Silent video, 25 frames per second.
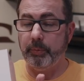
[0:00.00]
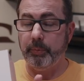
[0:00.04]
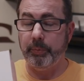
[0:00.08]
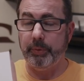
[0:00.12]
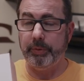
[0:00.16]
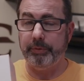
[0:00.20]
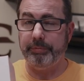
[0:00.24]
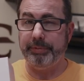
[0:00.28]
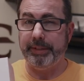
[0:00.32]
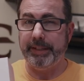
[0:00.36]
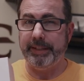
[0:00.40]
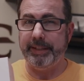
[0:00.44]

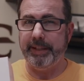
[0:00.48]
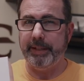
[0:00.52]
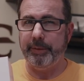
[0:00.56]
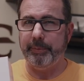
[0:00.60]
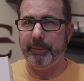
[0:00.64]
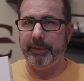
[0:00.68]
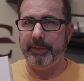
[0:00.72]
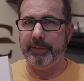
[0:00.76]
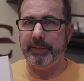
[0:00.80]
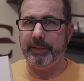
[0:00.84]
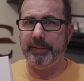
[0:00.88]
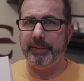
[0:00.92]
we'll find out
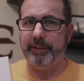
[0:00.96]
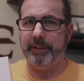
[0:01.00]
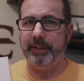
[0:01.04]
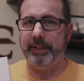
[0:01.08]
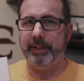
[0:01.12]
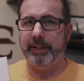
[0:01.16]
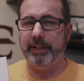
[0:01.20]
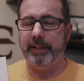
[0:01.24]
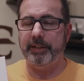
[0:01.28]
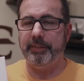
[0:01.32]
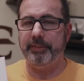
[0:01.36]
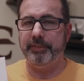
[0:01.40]
what color I
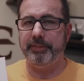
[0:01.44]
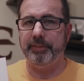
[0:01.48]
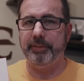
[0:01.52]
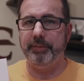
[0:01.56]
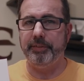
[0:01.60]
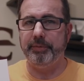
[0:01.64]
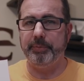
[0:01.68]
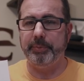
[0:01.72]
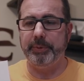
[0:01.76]
got as soon